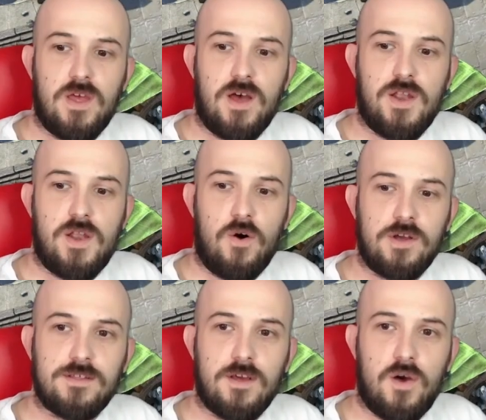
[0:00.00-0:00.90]
a
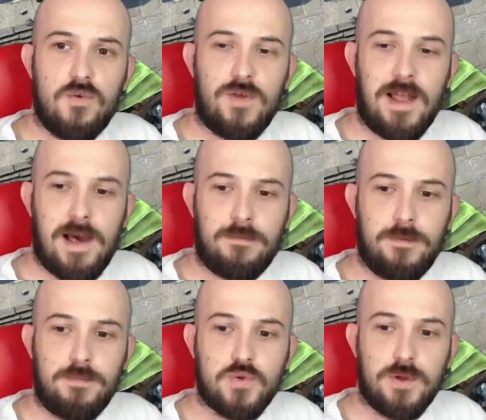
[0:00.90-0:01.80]
nice overlap
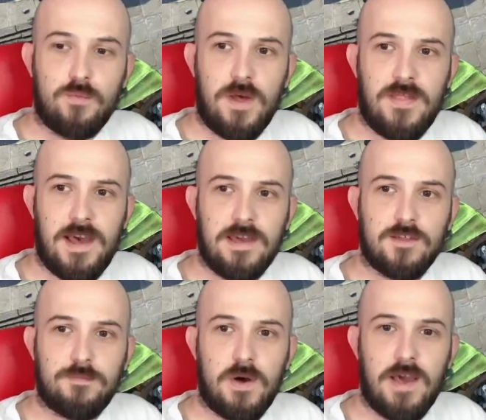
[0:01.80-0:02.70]
between when they
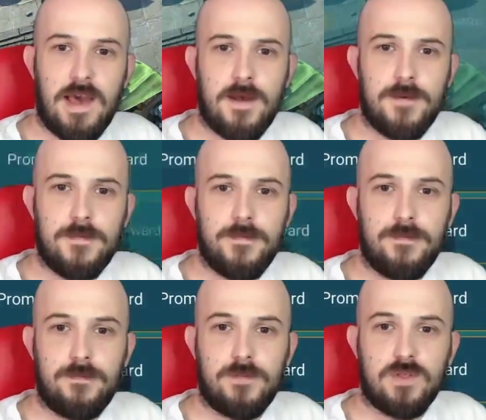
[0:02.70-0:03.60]
expire,
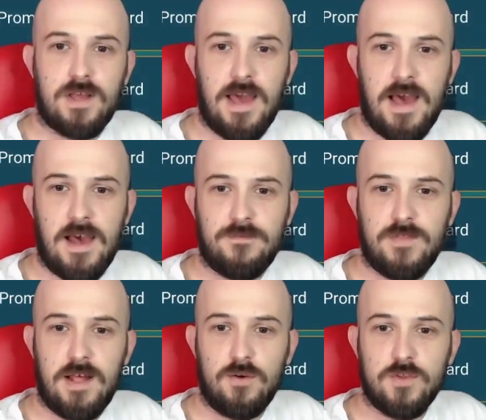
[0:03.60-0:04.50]
because they have
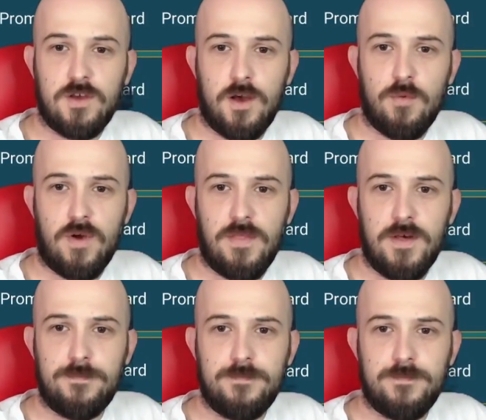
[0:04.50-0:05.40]
their little timer on them.